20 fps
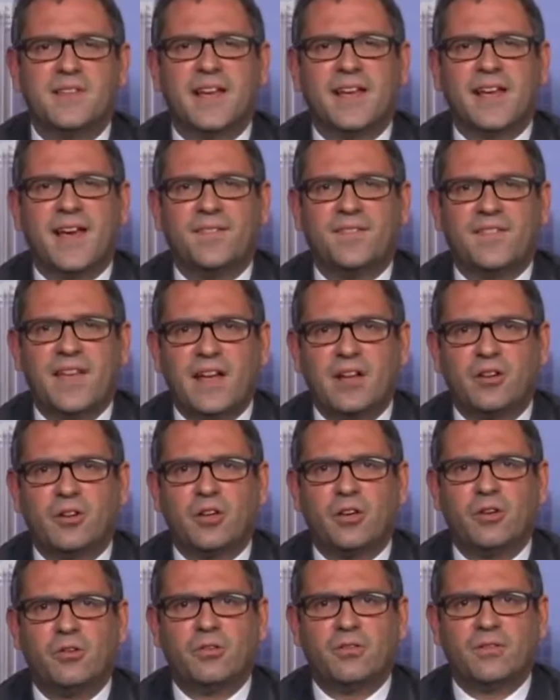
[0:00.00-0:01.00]
as I can tell
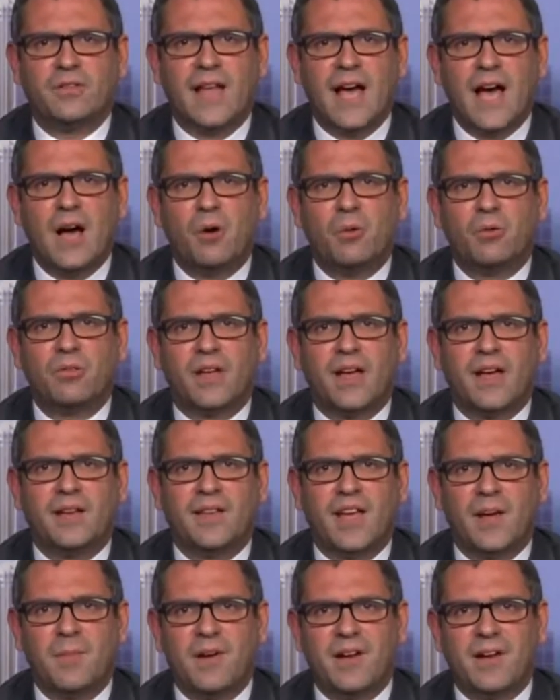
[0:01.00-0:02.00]
you, now uh,
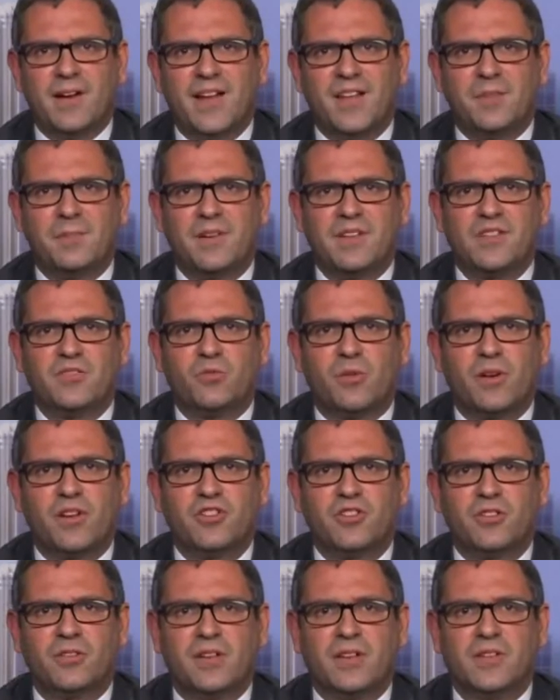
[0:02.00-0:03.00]
the American
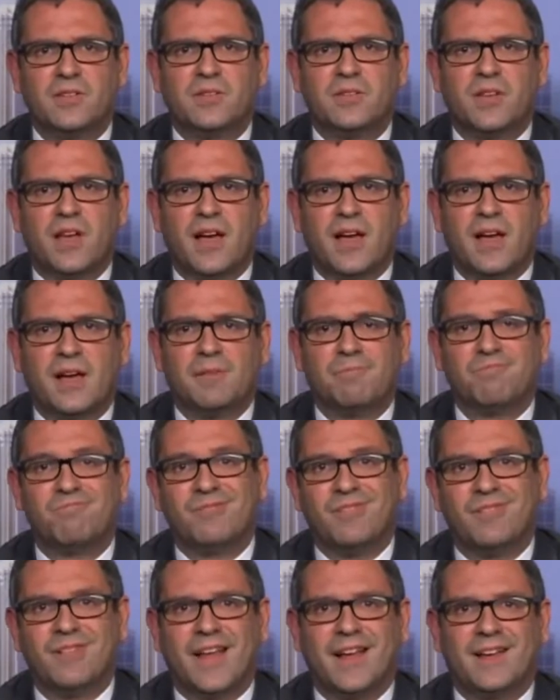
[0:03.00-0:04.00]
administration is uh,
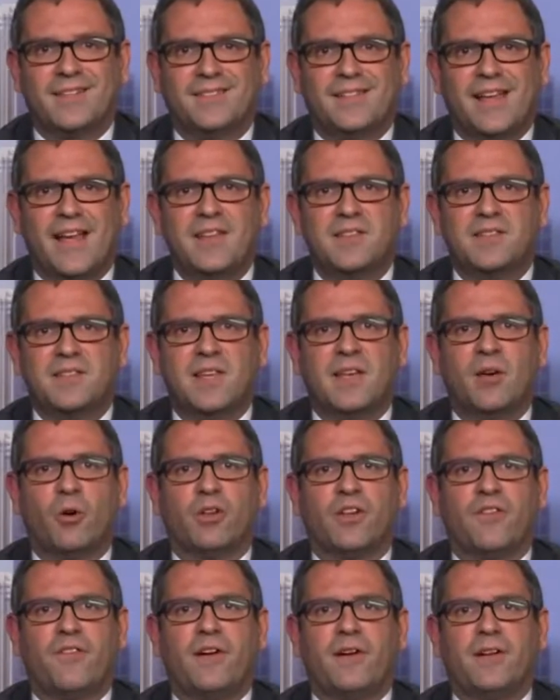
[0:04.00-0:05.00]
like dancing
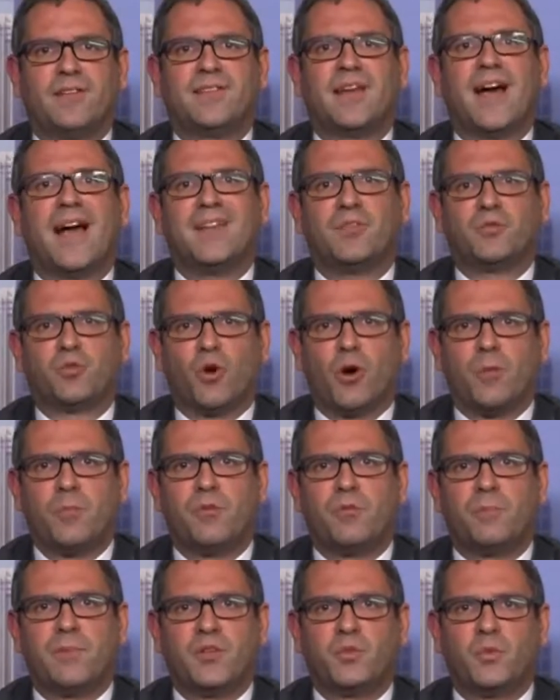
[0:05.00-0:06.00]
on a very
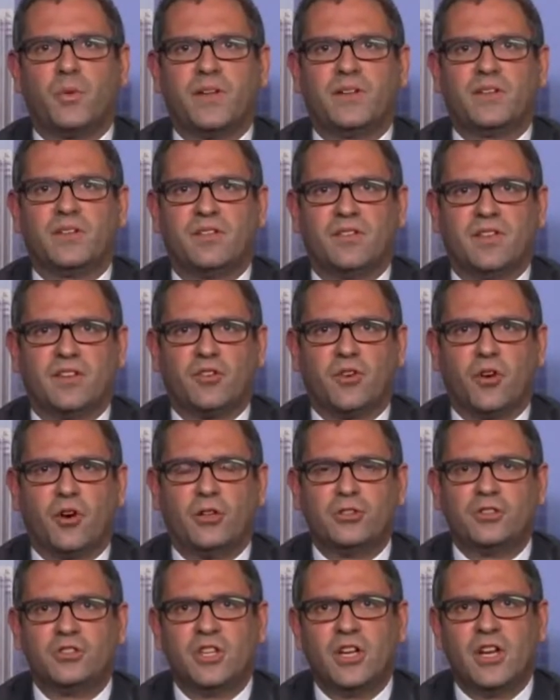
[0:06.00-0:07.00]
tightrope between the
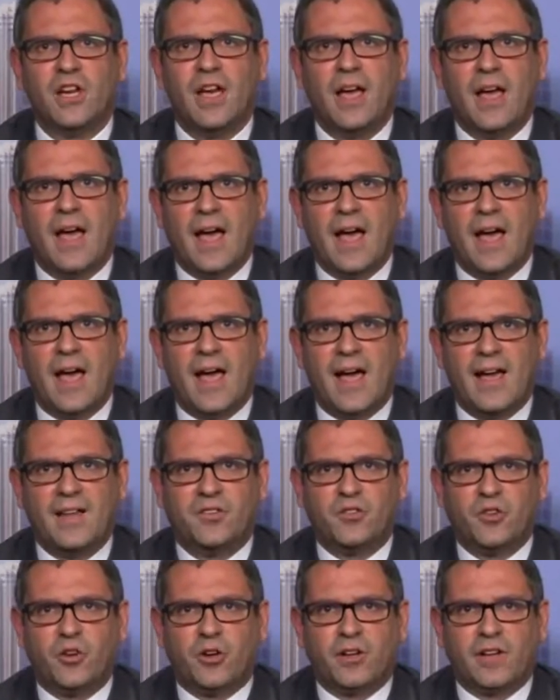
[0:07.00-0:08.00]
Kurds uh,
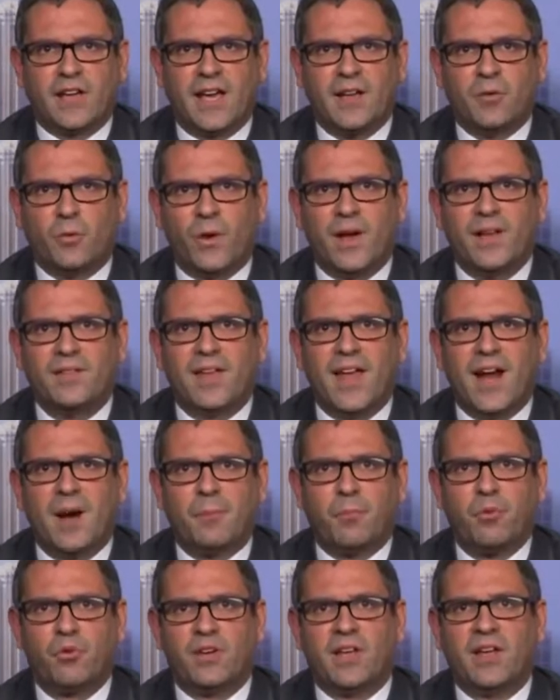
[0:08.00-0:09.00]
and Turkey. And when they
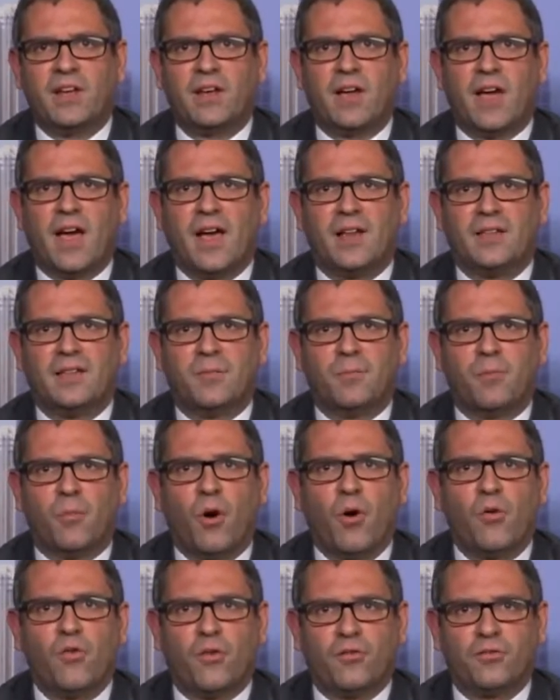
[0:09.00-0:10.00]
are putting uh,
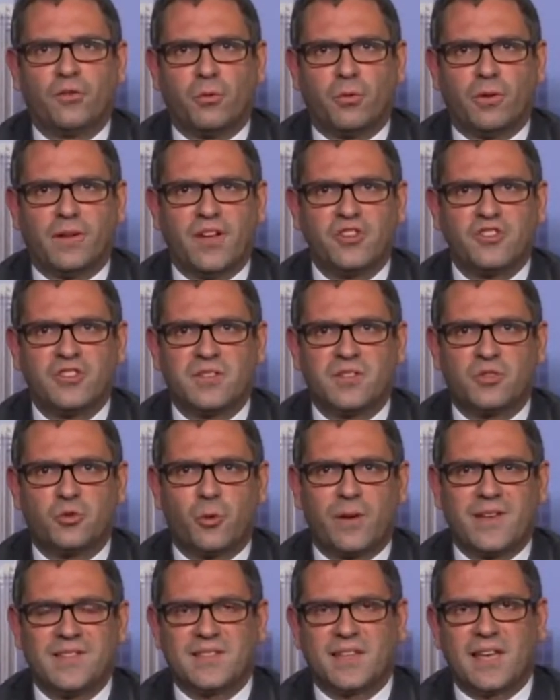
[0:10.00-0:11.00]
both of the relations
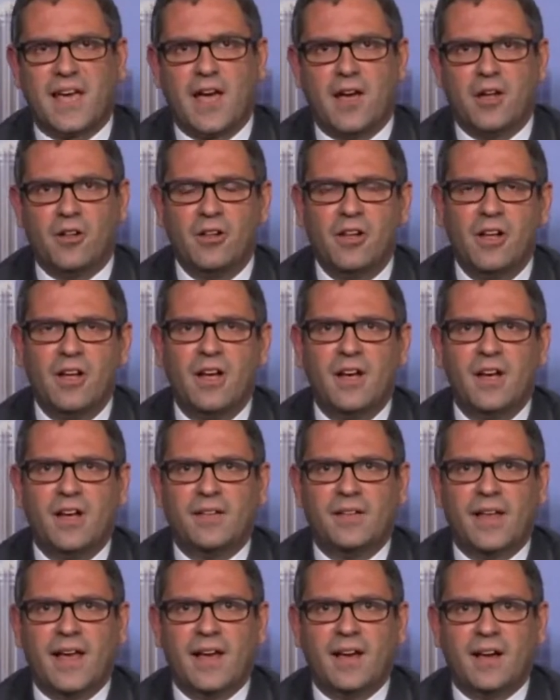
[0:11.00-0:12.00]
to a scale,
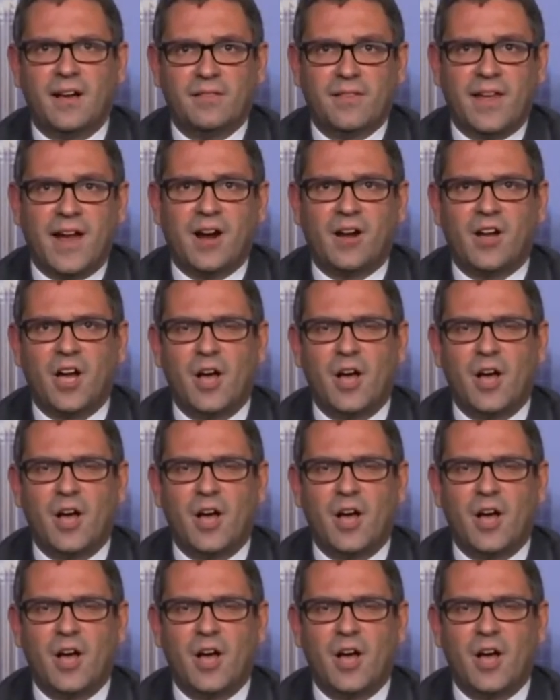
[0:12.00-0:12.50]
they, they are